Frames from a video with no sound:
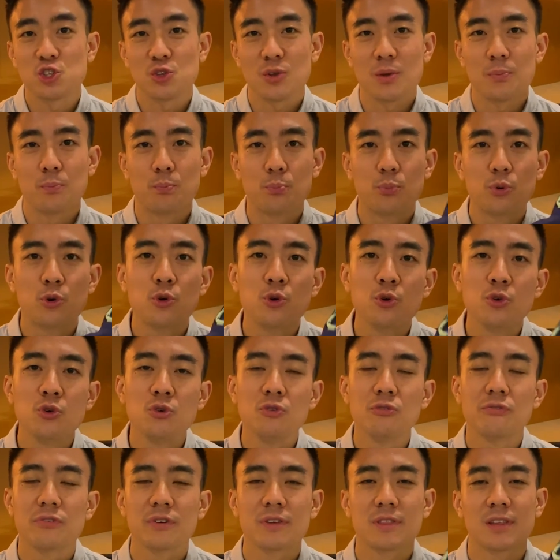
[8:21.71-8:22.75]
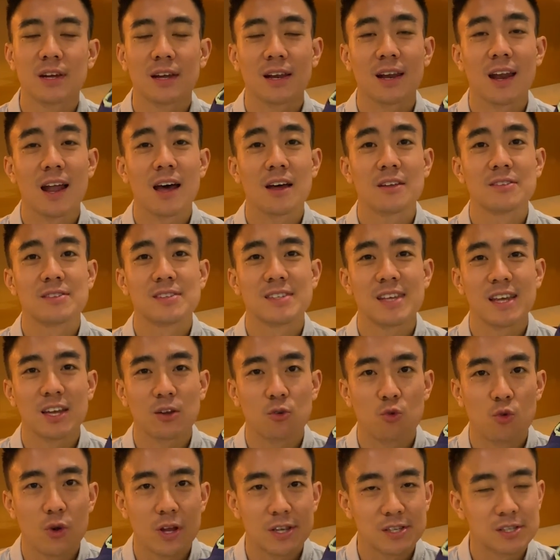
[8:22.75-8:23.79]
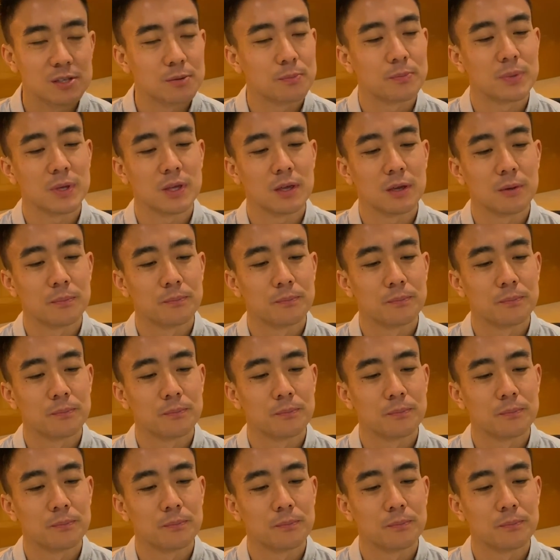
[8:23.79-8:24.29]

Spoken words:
to improve the CloudTech recipe.